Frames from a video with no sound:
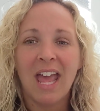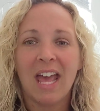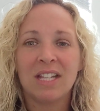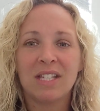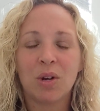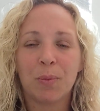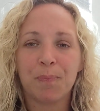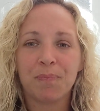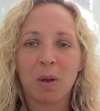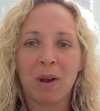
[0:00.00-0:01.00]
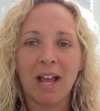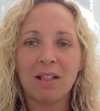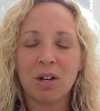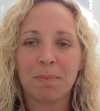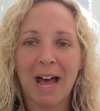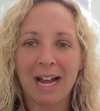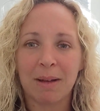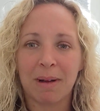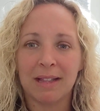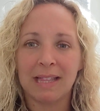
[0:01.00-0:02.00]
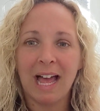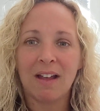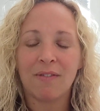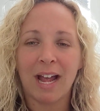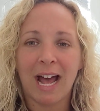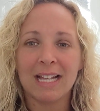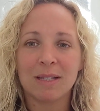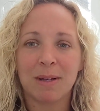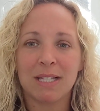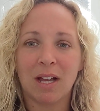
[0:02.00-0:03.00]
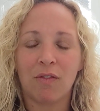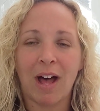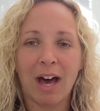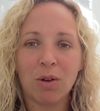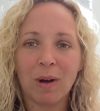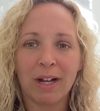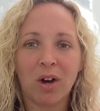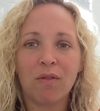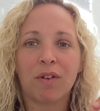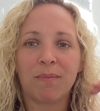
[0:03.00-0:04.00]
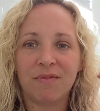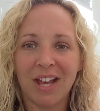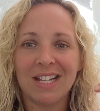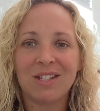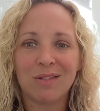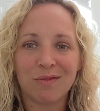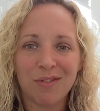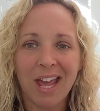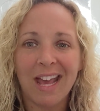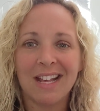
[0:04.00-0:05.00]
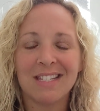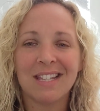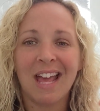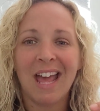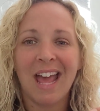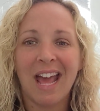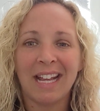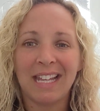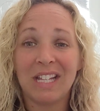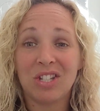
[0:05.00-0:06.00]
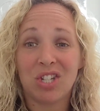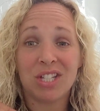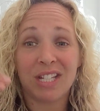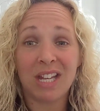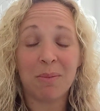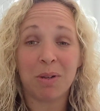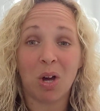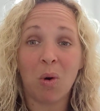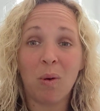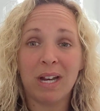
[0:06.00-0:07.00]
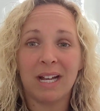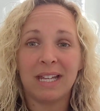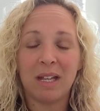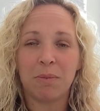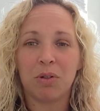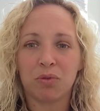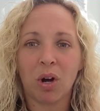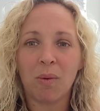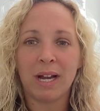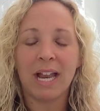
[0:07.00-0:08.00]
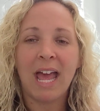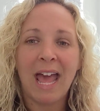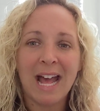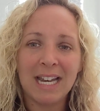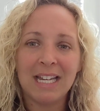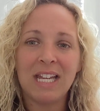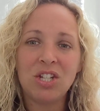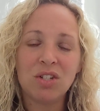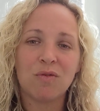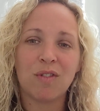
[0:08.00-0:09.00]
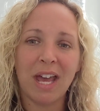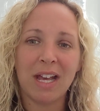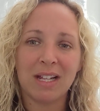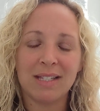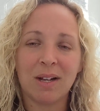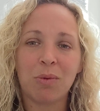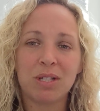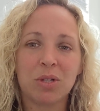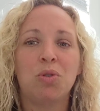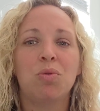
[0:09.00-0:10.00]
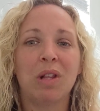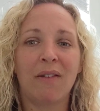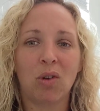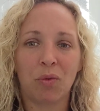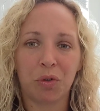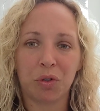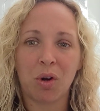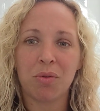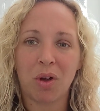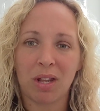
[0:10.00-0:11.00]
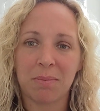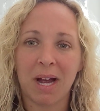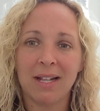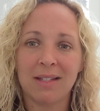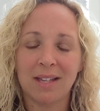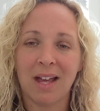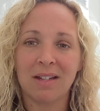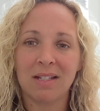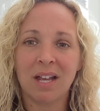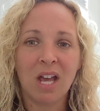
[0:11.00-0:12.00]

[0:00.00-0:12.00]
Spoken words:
And so when I look back in my life, I ask myself, how do I go from phase to phase and just keep going and keep growing? And in each phase, there was a new level of growth on mindset.